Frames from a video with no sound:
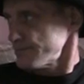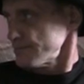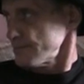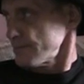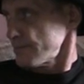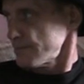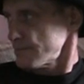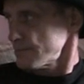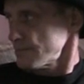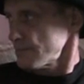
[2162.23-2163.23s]

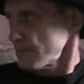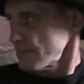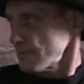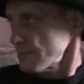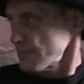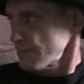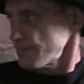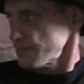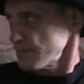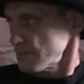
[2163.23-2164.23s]

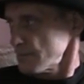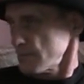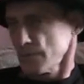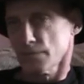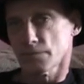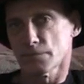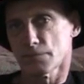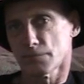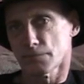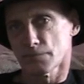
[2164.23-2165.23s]

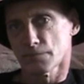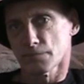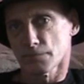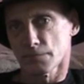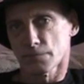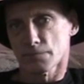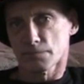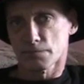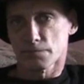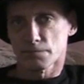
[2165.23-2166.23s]

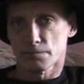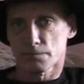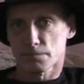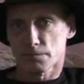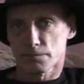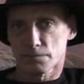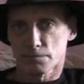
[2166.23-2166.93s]
No words are spoken by the person on screen.